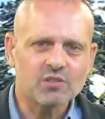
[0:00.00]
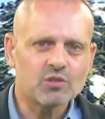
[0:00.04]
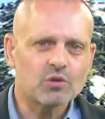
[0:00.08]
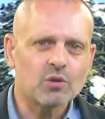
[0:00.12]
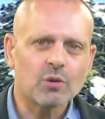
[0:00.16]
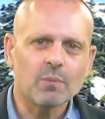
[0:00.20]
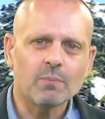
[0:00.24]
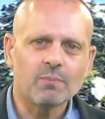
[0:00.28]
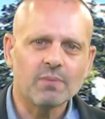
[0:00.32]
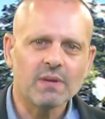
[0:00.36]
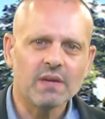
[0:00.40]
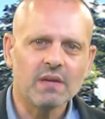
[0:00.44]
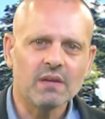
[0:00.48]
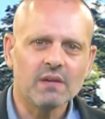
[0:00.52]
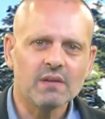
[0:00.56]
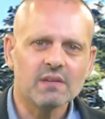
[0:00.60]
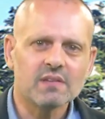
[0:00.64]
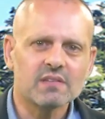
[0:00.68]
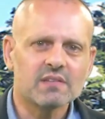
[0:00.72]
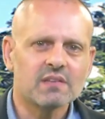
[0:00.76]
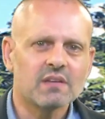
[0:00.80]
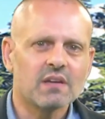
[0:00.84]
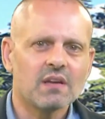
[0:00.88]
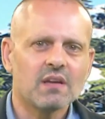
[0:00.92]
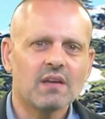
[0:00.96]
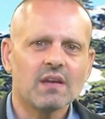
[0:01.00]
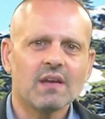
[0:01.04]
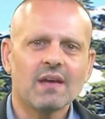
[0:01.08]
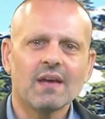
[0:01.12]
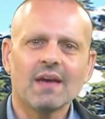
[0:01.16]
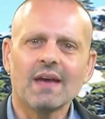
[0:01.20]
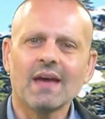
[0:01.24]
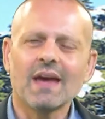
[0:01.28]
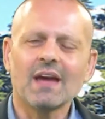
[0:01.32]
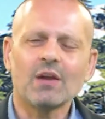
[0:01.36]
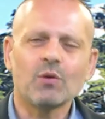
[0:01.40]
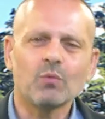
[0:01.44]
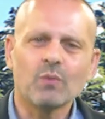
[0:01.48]
Europeans
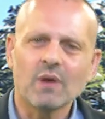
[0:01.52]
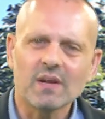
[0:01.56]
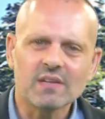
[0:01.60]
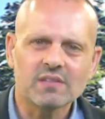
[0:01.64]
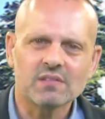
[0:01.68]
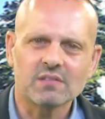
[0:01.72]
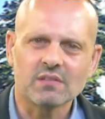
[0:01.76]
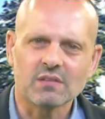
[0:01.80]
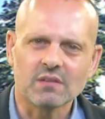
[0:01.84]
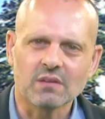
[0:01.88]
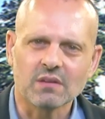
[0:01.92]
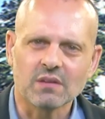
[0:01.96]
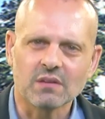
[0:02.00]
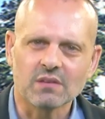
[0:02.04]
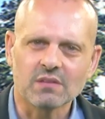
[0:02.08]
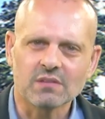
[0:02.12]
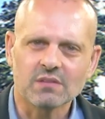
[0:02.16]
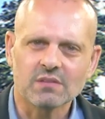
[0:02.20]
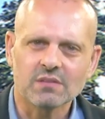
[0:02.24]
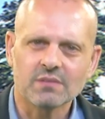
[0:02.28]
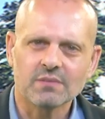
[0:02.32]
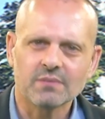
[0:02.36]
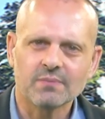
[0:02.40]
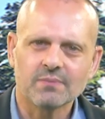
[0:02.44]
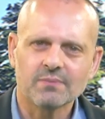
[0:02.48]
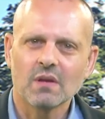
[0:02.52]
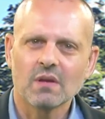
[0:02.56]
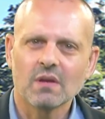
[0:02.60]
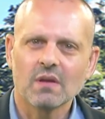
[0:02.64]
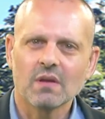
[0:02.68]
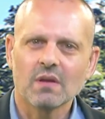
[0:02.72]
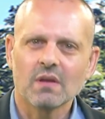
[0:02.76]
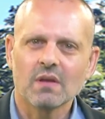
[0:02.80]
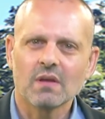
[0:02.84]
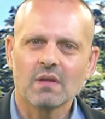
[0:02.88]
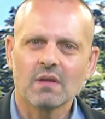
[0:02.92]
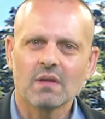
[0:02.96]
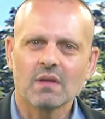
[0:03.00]
and Westerners,
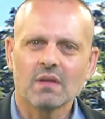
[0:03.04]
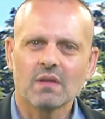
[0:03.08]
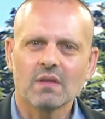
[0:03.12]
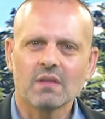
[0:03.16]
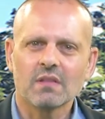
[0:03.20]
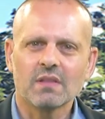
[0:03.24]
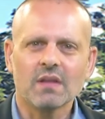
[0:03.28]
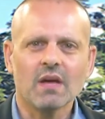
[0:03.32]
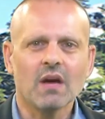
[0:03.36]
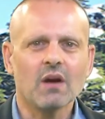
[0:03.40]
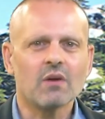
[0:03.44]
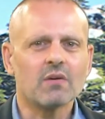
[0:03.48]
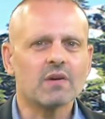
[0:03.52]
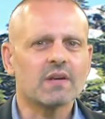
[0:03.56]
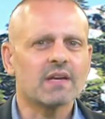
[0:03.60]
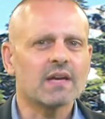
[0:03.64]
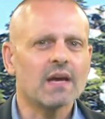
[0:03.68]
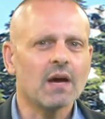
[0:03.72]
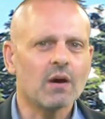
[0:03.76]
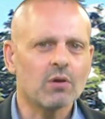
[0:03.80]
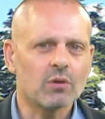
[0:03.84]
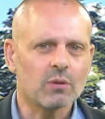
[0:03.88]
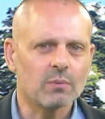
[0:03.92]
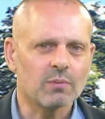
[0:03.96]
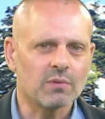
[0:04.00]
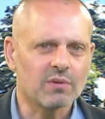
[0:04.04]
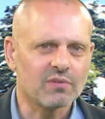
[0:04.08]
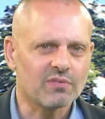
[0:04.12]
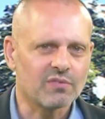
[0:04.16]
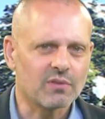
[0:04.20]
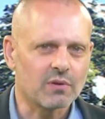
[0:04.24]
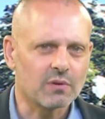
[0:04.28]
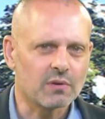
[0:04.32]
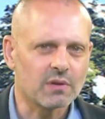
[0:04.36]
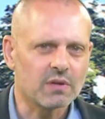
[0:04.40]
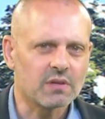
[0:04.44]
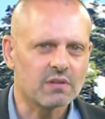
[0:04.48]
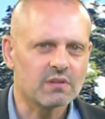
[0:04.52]
they are accountable
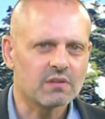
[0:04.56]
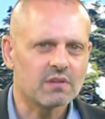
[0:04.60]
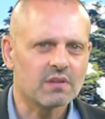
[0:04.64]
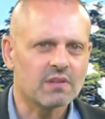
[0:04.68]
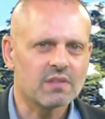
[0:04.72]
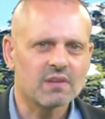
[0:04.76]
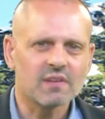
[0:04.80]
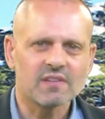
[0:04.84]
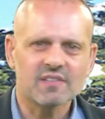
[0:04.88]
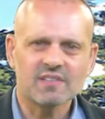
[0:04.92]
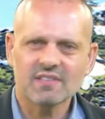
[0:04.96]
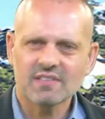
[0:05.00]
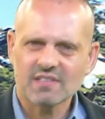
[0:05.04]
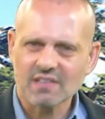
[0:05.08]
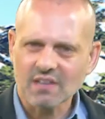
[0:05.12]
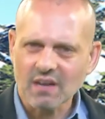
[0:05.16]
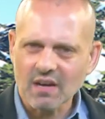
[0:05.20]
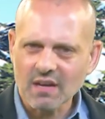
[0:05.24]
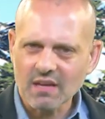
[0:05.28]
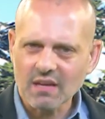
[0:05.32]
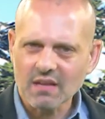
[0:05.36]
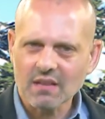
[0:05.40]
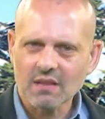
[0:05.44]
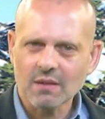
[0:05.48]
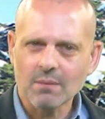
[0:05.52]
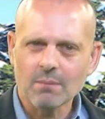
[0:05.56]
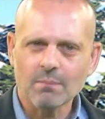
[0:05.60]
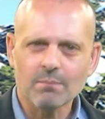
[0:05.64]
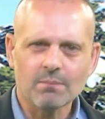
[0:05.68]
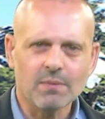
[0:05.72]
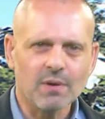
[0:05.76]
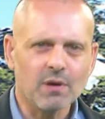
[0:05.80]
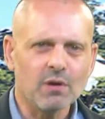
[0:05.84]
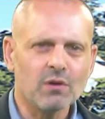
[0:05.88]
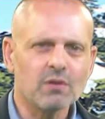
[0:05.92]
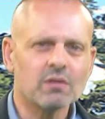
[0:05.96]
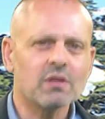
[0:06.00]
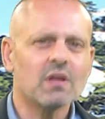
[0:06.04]
for it, thus tying them
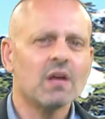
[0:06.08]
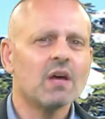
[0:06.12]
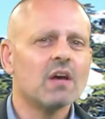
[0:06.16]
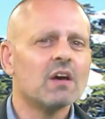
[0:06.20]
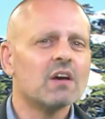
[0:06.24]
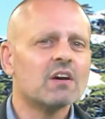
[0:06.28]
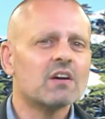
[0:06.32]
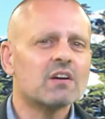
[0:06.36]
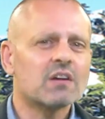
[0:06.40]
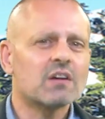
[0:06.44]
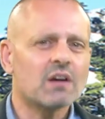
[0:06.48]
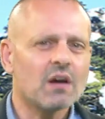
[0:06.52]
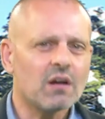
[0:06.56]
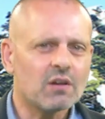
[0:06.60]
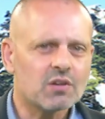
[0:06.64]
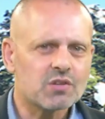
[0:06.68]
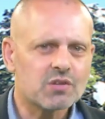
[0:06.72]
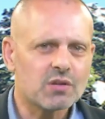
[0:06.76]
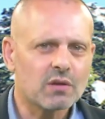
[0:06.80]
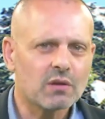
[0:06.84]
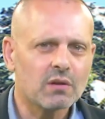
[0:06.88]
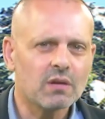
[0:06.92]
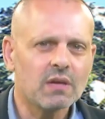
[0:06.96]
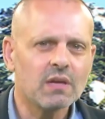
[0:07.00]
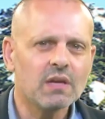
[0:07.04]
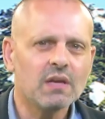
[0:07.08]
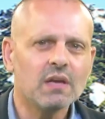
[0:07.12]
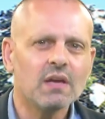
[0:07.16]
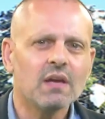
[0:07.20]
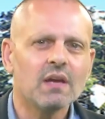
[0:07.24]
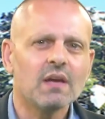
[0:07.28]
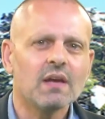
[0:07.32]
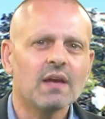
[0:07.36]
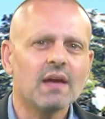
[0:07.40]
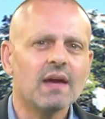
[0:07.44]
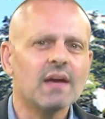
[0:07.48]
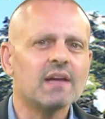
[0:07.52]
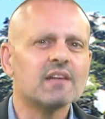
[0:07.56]
both culturally
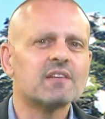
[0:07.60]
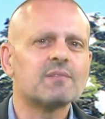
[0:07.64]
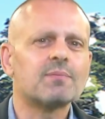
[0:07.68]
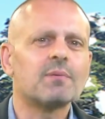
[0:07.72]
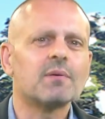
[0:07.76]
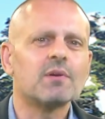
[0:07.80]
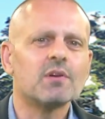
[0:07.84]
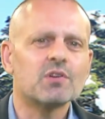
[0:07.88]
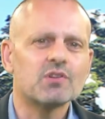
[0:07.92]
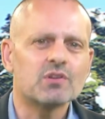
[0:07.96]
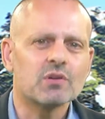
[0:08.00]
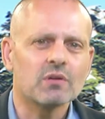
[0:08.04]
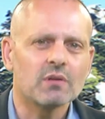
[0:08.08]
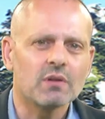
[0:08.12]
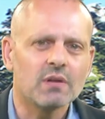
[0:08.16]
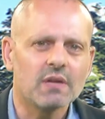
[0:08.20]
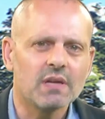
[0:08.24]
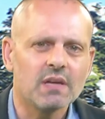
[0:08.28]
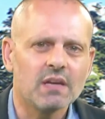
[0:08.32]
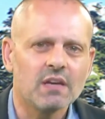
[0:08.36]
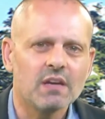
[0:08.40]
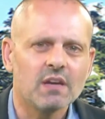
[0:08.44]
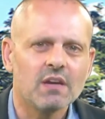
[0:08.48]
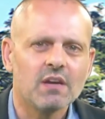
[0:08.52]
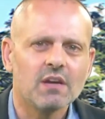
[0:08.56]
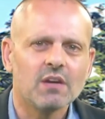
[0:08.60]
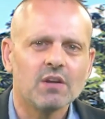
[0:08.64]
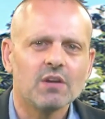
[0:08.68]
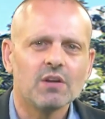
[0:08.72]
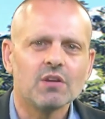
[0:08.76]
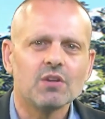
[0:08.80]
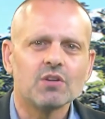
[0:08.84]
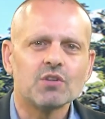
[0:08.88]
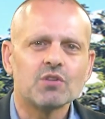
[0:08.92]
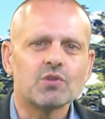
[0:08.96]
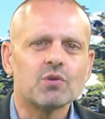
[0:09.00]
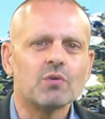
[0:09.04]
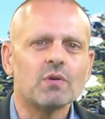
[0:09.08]
and spiritually
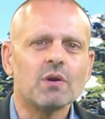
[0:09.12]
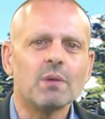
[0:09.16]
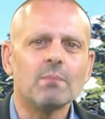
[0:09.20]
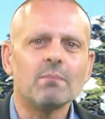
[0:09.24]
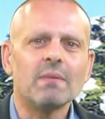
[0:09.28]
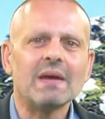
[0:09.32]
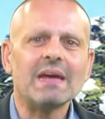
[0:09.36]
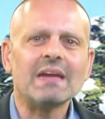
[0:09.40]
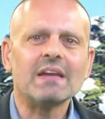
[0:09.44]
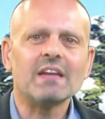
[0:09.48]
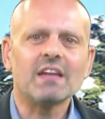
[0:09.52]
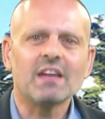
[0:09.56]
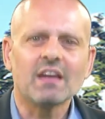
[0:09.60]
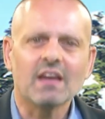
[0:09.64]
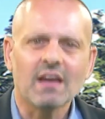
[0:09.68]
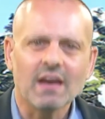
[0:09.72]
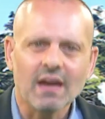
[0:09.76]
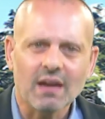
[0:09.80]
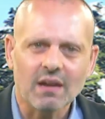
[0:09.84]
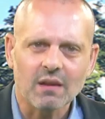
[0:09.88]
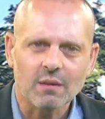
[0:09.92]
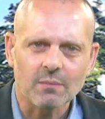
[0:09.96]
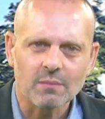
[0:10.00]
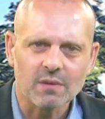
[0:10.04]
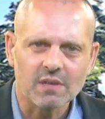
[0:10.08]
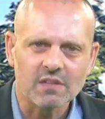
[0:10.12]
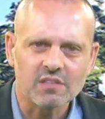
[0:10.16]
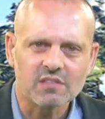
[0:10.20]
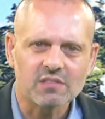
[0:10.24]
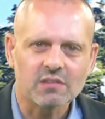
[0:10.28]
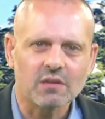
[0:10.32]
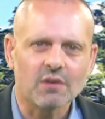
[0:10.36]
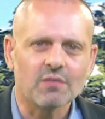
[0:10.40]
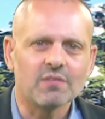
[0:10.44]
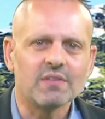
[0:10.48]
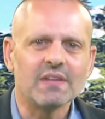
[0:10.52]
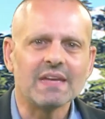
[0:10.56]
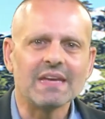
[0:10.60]
to remaining elements
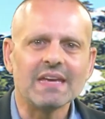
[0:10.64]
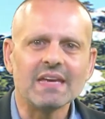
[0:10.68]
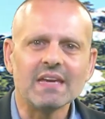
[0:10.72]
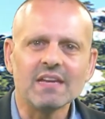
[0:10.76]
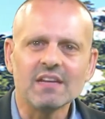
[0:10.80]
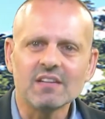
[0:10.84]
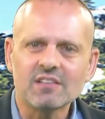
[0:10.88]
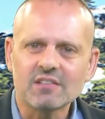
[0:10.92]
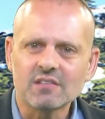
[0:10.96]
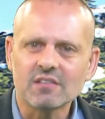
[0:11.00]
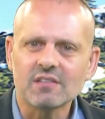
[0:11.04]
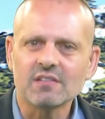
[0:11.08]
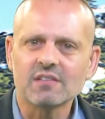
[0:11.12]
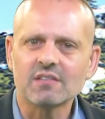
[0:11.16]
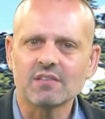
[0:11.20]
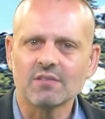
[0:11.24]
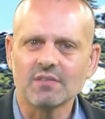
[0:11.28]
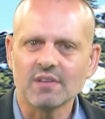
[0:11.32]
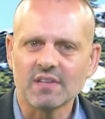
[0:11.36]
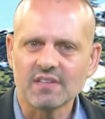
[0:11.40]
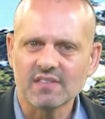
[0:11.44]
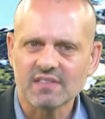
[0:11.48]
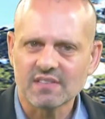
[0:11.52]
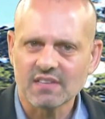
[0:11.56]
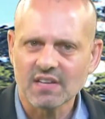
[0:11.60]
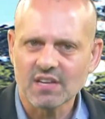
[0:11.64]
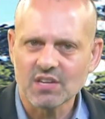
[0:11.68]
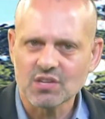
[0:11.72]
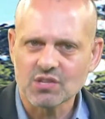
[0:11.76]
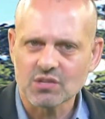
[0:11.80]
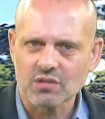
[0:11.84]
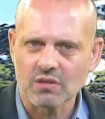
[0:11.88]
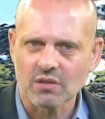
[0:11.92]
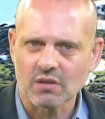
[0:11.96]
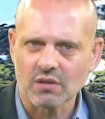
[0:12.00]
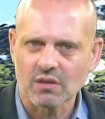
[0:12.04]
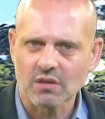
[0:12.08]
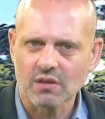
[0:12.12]
of the Eastern
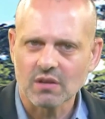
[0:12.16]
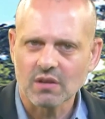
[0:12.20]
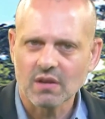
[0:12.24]
civilization